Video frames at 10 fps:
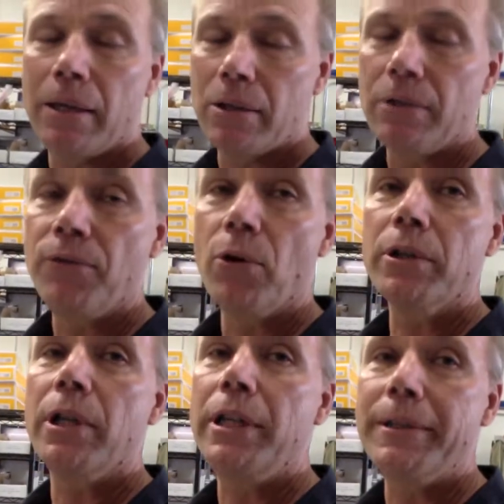so it's
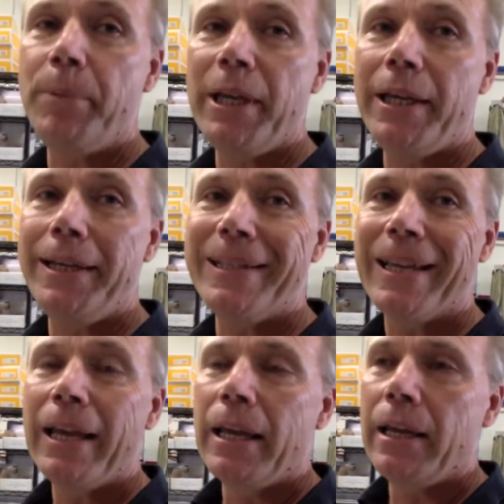14 speeds,
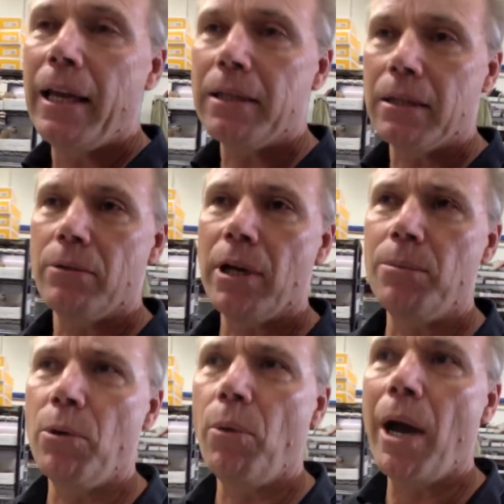and it has an
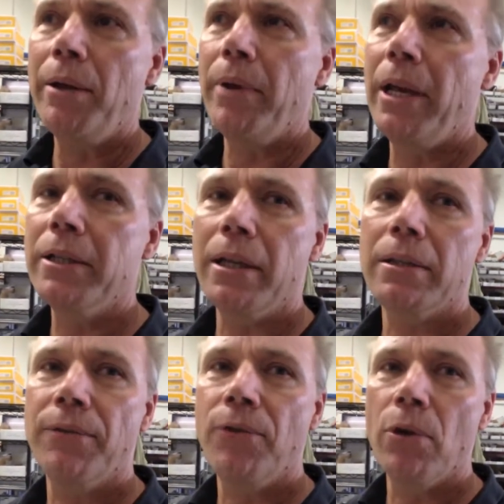incredible wide range. I think
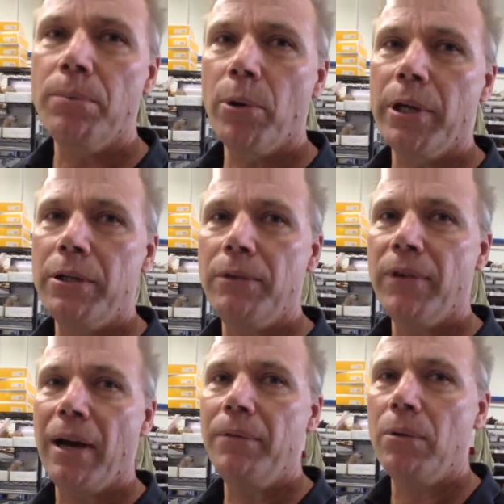it's
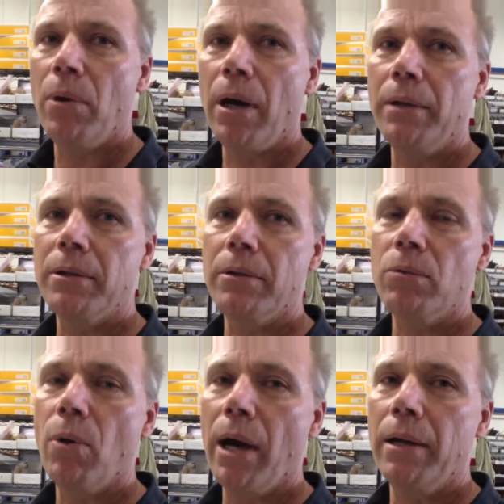4.25 to 1, so it's
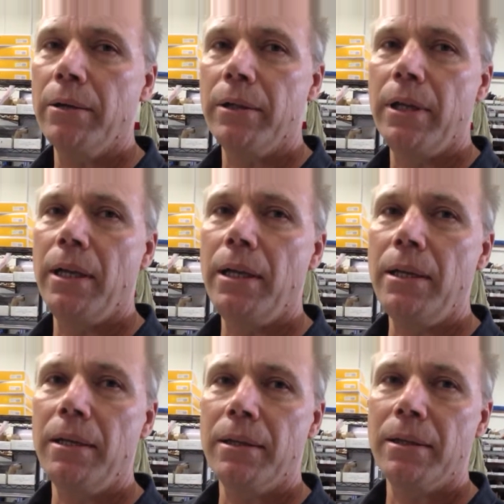wider than
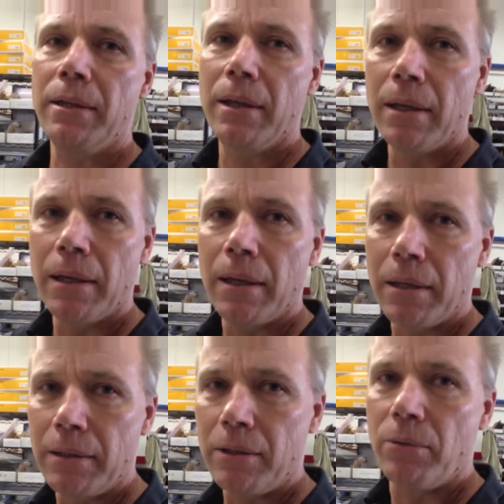any
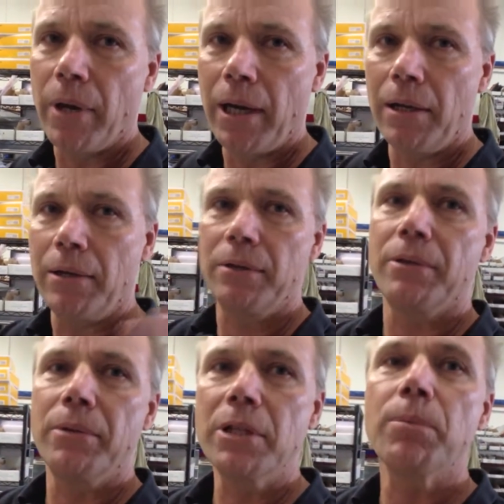derailleur
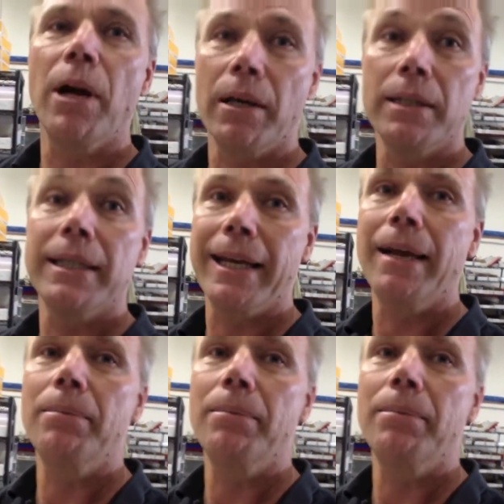3-sprocket setup.